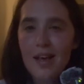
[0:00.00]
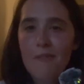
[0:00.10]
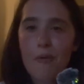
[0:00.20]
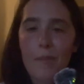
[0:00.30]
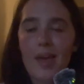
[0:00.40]

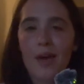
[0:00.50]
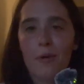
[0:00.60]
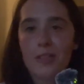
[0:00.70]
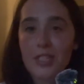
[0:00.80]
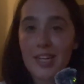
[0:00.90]
for me,
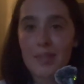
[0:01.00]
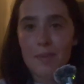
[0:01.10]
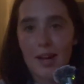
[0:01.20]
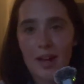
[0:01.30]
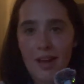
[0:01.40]
crocheting is
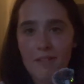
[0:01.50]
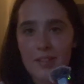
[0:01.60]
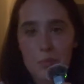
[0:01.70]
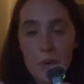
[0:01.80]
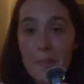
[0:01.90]
my life.
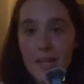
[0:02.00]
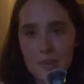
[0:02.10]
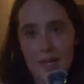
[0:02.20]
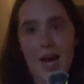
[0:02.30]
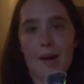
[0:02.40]
It's what makes
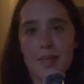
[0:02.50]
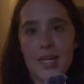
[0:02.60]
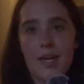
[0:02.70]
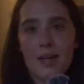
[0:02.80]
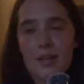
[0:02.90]
me
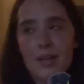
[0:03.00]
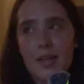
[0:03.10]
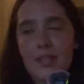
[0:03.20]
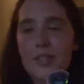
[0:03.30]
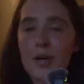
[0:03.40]
happy.
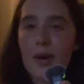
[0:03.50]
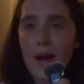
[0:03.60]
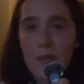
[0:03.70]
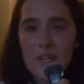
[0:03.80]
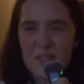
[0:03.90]
So I
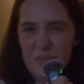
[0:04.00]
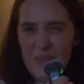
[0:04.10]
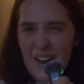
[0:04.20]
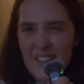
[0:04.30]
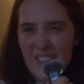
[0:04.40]
want to
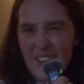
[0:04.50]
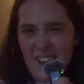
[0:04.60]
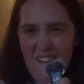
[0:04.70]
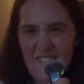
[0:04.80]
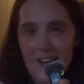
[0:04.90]
spread the
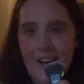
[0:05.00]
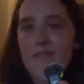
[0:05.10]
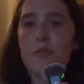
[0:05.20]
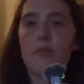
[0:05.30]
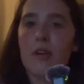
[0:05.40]
love I
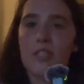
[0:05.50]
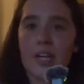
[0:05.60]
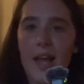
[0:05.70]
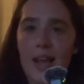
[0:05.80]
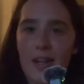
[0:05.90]
have for
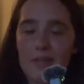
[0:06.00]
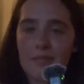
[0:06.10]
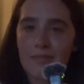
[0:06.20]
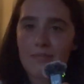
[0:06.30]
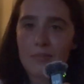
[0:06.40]
crocheting
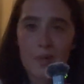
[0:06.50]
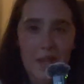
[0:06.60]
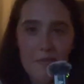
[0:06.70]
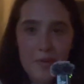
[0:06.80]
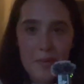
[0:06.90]
with
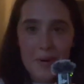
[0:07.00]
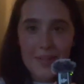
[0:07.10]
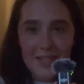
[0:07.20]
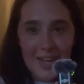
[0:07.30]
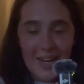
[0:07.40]

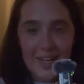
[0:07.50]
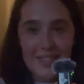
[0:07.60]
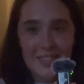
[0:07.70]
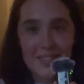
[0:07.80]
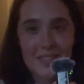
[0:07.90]
everyone,
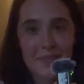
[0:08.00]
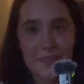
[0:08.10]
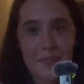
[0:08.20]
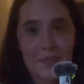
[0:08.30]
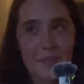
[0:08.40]
and
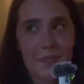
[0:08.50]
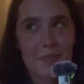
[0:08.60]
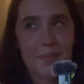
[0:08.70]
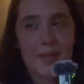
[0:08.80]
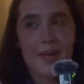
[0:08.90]

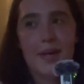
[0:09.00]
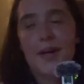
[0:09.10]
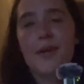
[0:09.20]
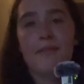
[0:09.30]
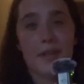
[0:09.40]

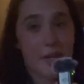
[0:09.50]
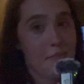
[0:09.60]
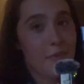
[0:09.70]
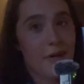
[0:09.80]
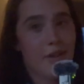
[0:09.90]
hopefully it can
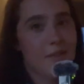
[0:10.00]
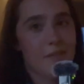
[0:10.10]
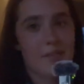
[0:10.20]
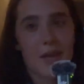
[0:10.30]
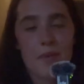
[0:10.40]
bring you the
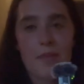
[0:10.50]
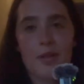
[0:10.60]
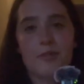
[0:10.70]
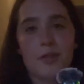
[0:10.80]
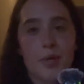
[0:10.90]
same
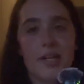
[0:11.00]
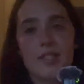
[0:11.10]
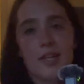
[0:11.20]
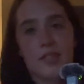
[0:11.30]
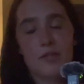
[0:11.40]
amount of joy it
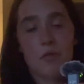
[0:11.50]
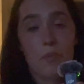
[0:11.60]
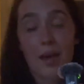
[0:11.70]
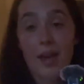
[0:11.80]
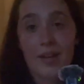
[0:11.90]
does for
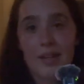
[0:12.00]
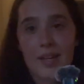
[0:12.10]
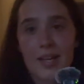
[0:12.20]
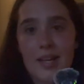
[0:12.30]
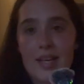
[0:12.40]
me.
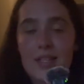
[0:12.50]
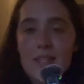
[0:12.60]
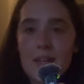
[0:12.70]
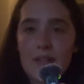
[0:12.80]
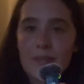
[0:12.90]

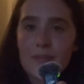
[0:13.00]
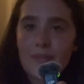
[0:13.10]
So